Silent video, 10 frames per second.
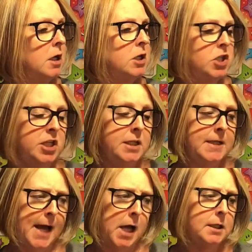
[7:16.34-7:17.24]
she
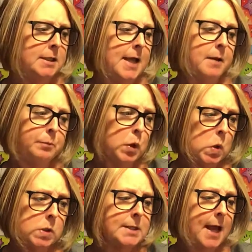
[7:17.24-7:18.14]
tugged and
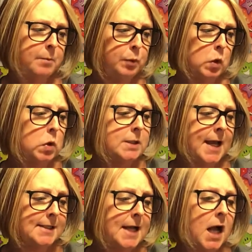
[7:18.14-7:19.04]
pulled and pulled
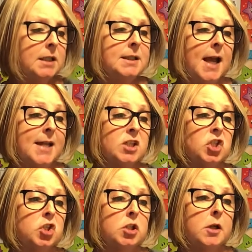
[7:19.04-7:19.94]
and tugged, and
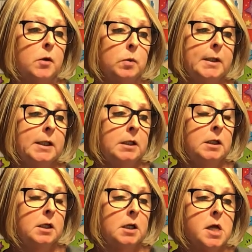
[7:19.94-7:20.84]
slowly,
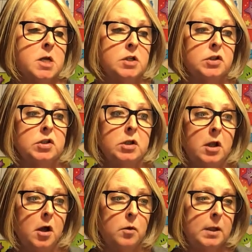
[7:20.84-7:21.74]

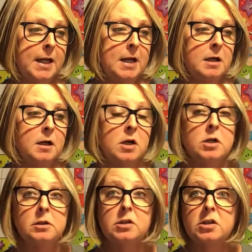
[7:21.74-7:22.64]
slowly,
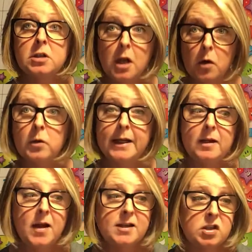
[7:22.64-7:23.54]
slowly
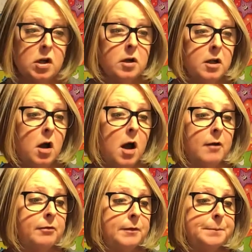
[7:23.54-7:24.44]
they started
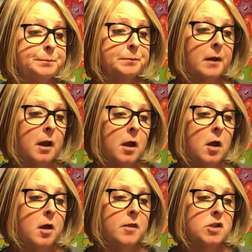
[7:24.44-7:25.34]
off.
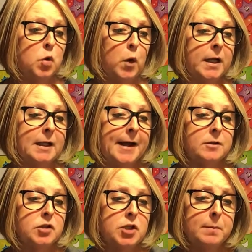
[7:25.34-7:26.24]
The toy
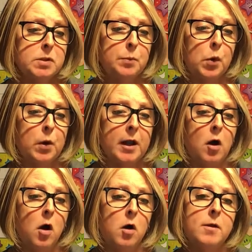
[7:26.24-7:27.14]
clown jumped aboard, and
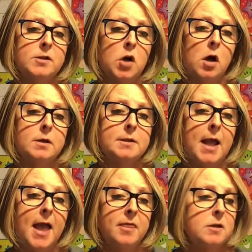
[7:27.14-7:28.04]
all the dolls
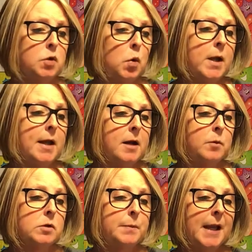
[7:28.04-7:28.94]
and the toy
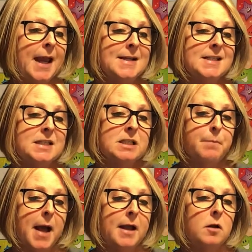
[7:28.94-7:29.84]
animals began to
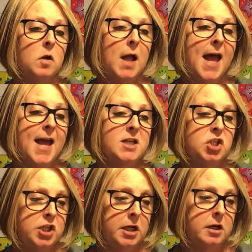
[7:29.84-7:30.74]
smile and
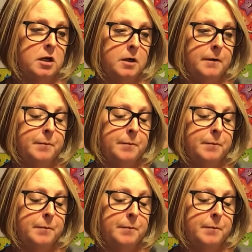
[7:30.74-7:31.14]
cheer.